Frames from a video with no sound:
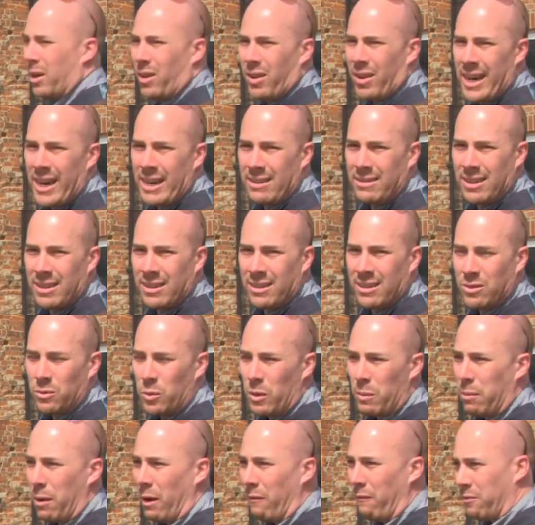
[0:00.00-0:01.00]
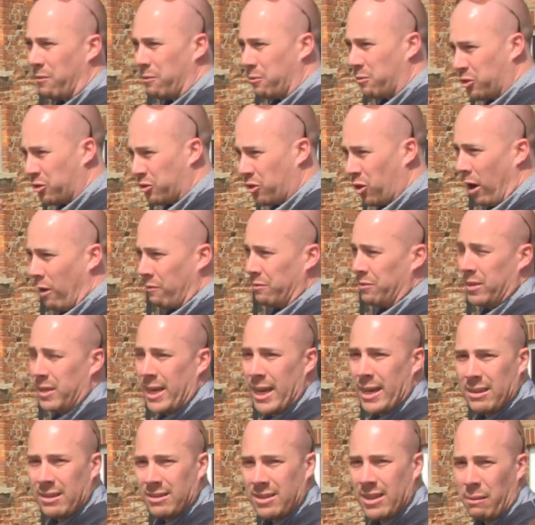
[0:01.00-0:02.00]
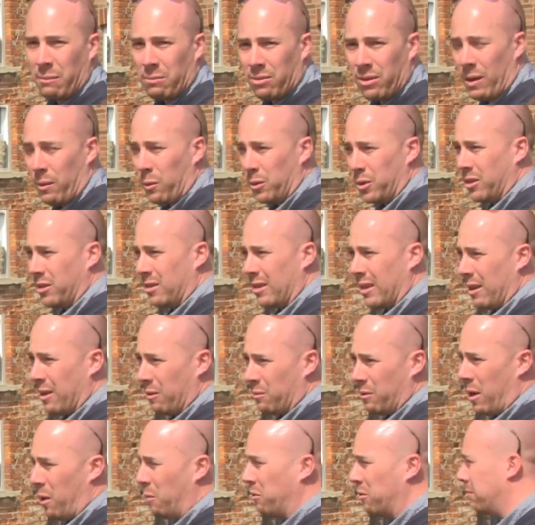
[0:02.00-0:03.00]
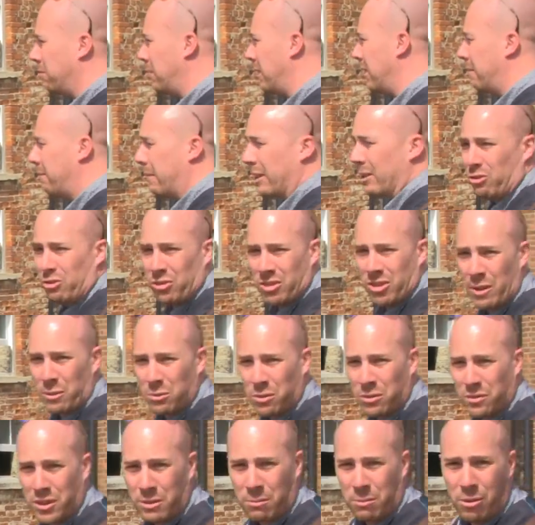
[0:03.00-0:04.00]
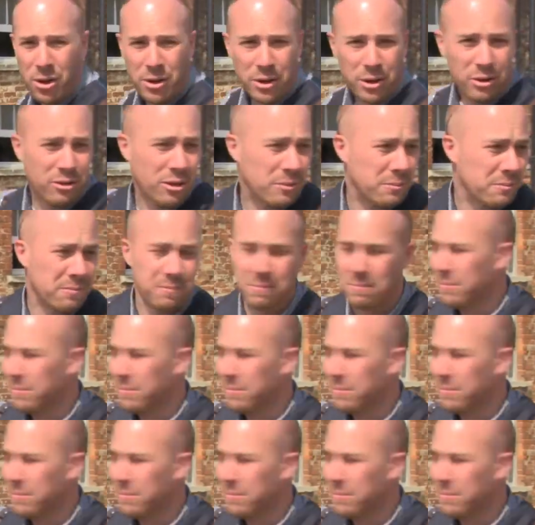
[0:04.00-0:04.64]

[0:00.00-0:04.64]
a lot easier because we're both striving to get the same thing, which is ultimately the best results for the bride and groom.